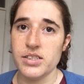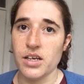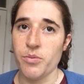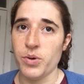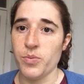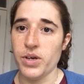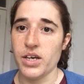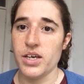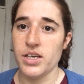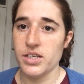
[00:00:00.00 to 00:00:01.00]
coming
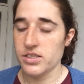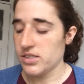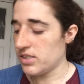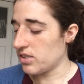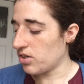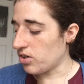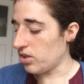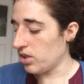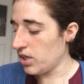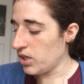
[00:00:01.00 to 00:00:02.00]
week is
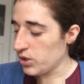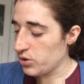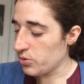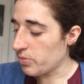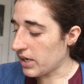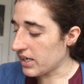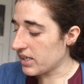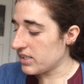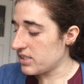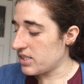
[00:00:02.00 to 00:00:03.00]
called Two
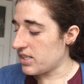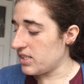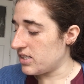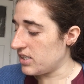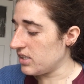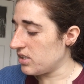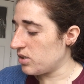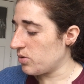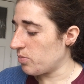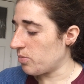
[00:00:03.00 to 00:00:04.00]
Blankets, Three Sheets
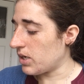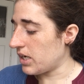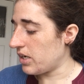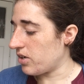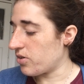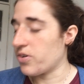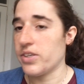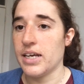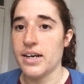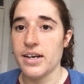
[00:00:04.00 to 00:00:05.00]
by
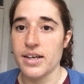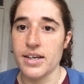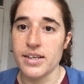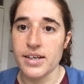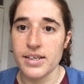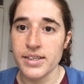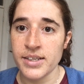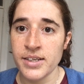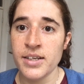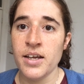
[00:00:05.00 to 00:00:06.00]
Rodaan Al
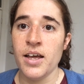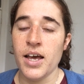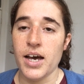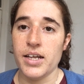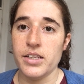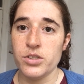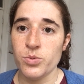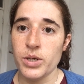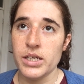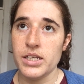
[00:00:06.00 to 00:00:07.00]
Galidi. And this
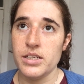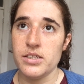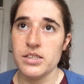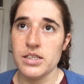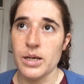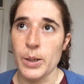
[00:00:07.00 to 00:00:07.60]
one is